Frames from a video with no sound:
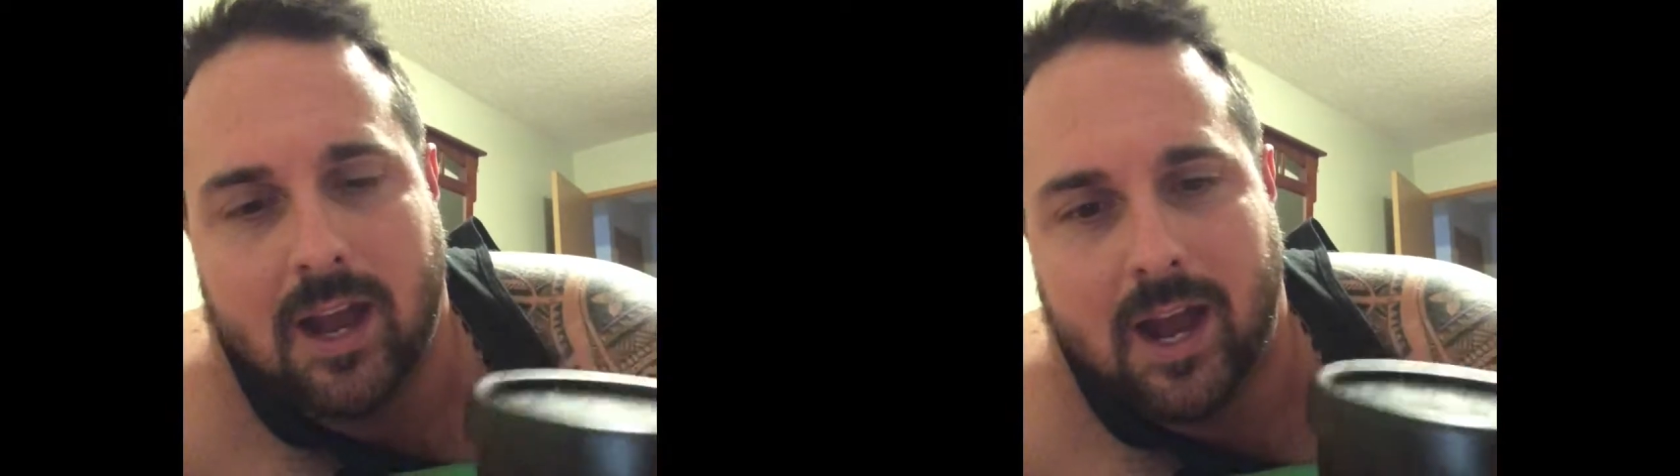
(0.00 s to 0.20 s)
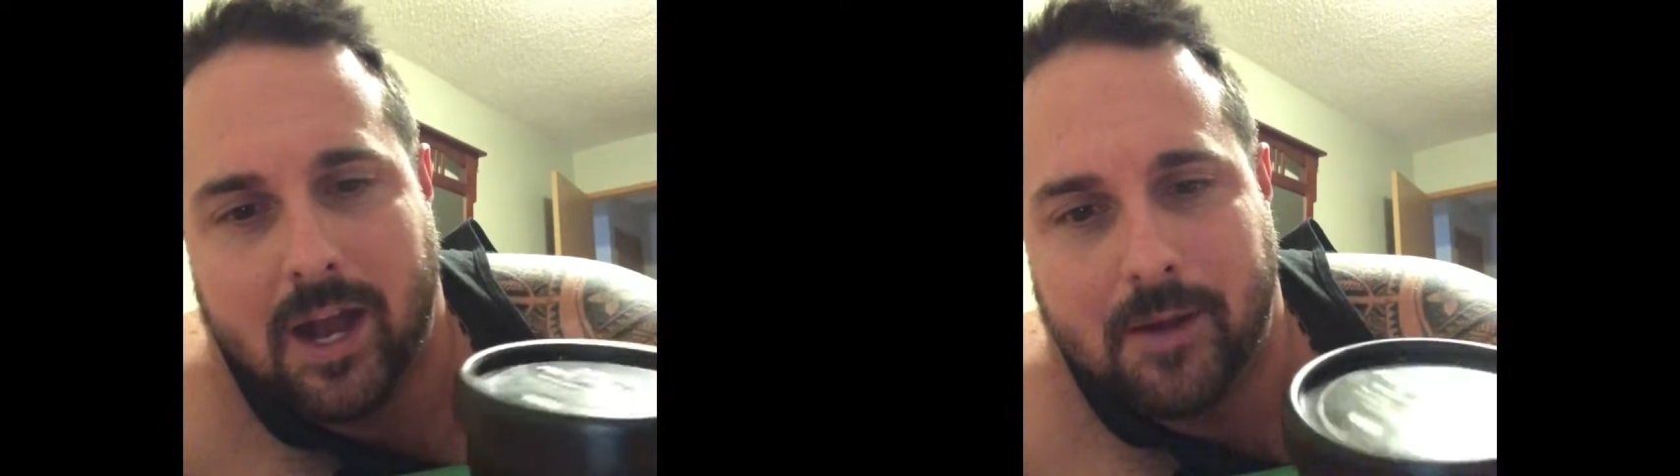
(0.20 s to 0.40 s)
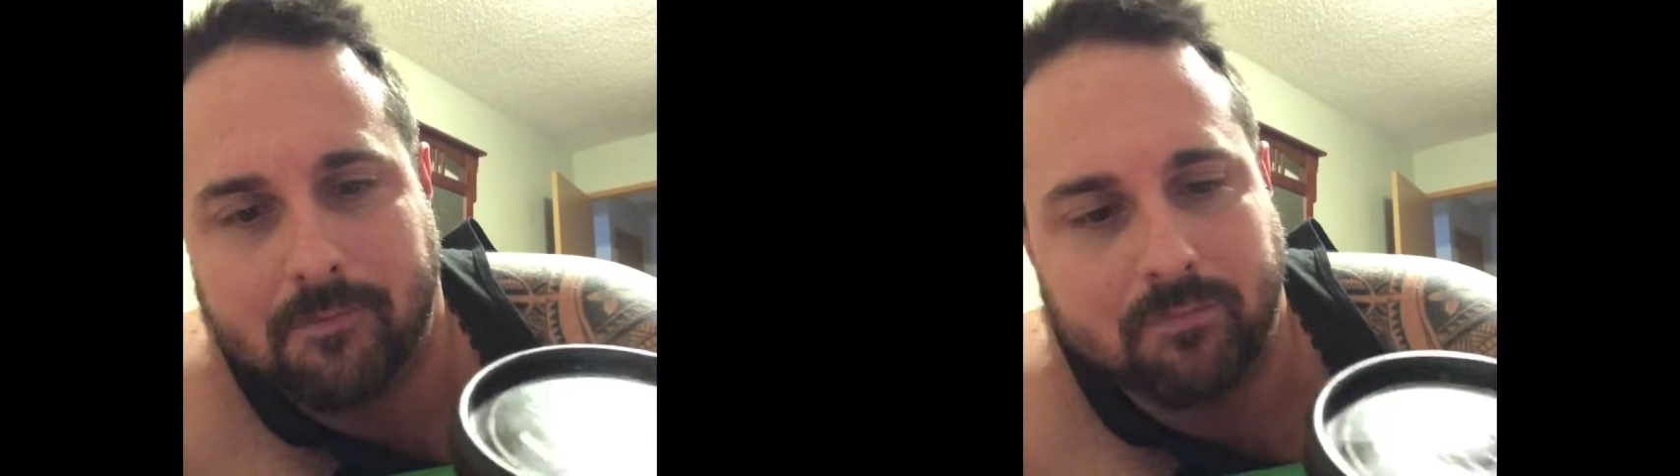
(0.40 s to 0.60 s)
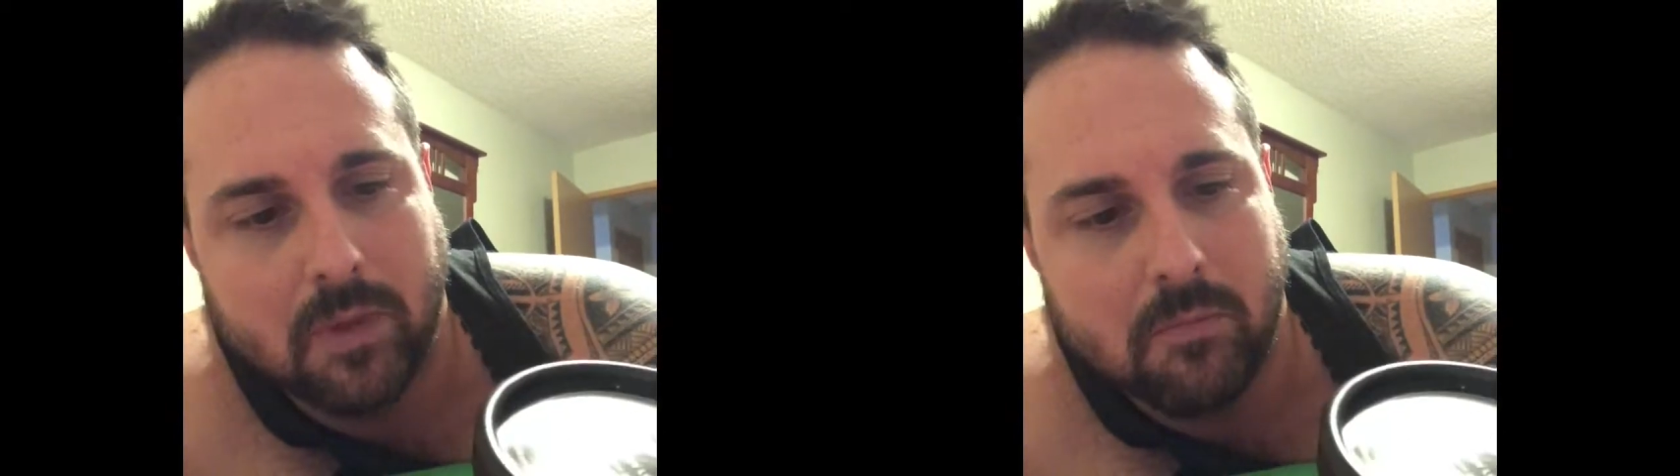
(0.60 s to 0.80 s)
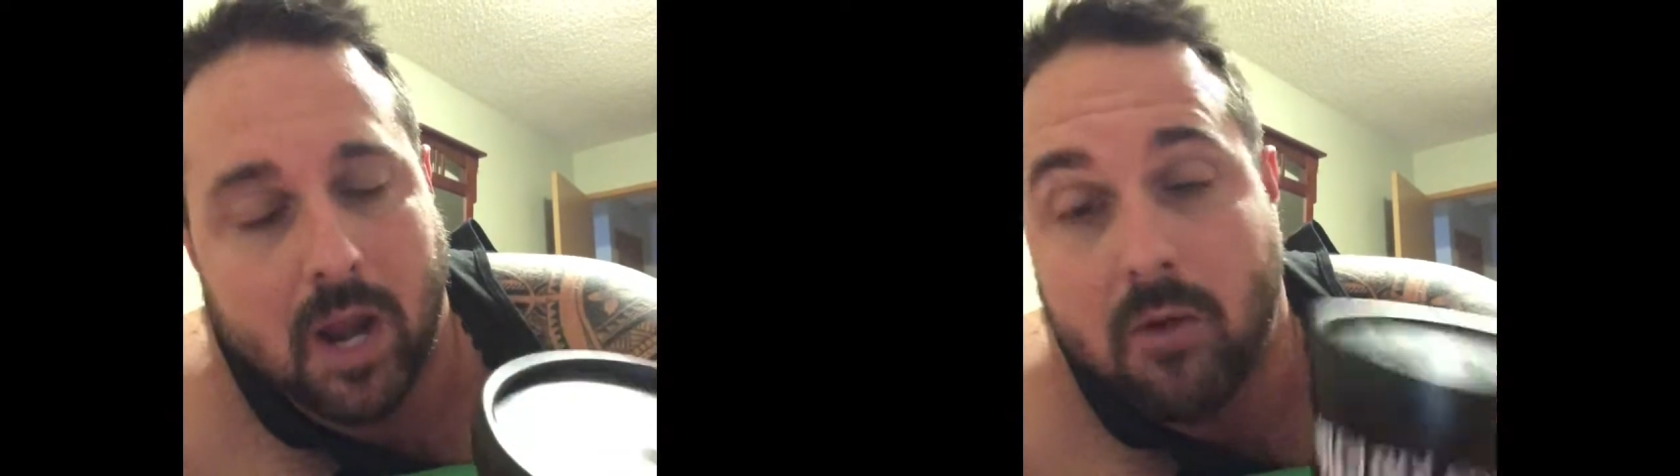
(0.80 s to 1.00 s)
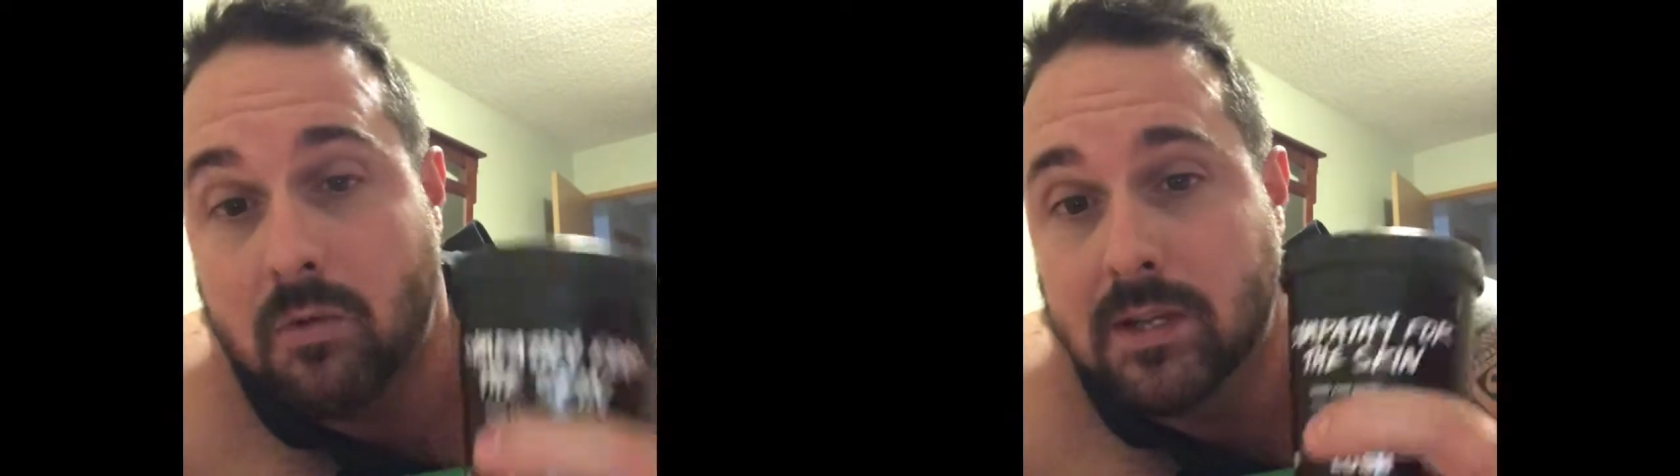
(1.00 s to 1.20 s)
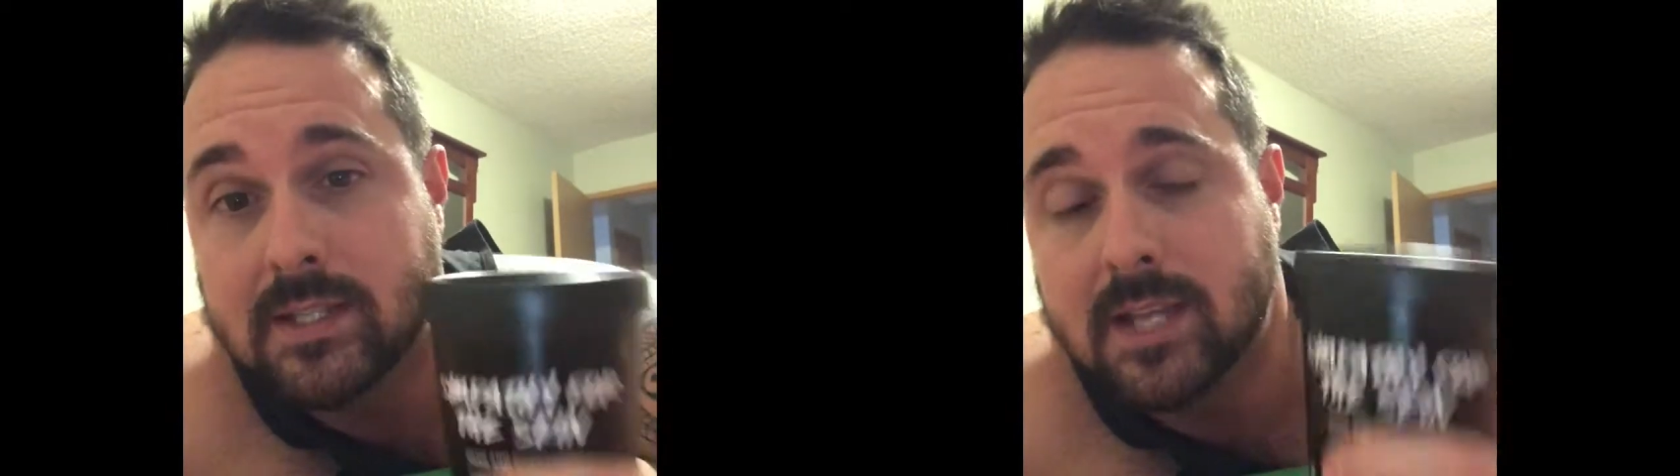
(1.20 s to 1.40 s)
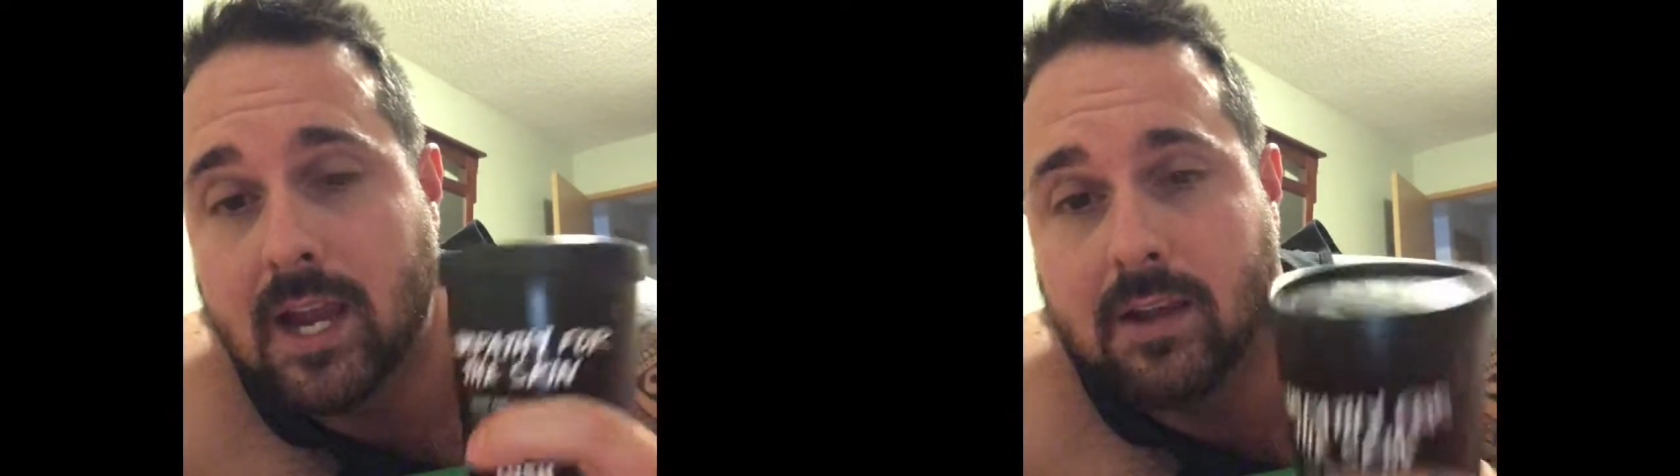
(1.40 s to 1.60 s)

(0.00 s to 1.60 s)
But I will say,